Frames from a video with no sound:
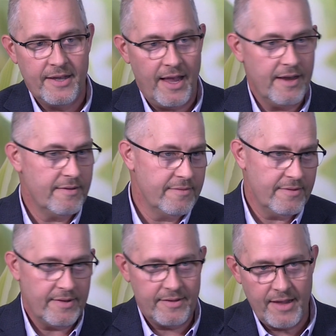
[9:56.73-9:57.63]
And
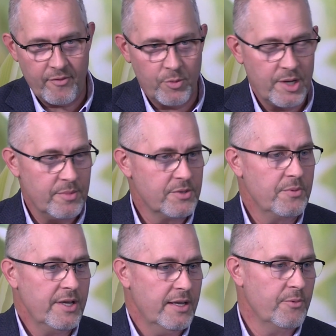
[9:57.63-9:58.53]
everyone in
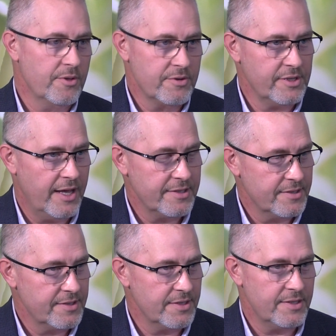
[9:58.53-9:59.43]
between, whether it's
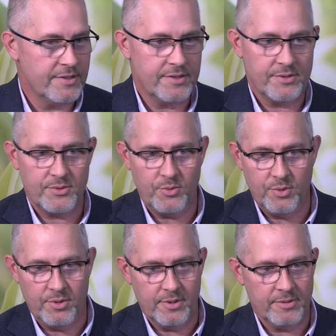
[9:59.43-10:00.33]
licensees
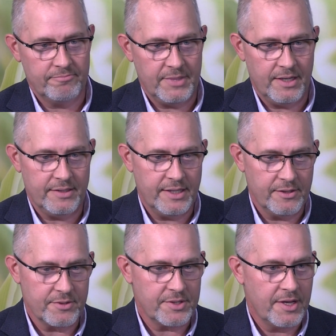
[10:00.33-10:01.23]
or
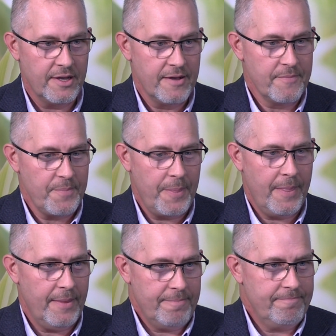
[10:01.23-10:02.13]
dealers,
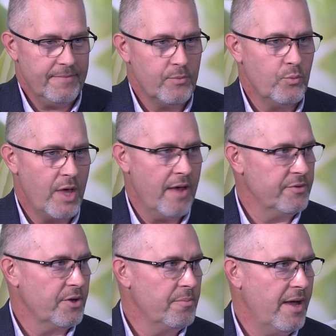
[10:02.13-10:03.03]
we have to go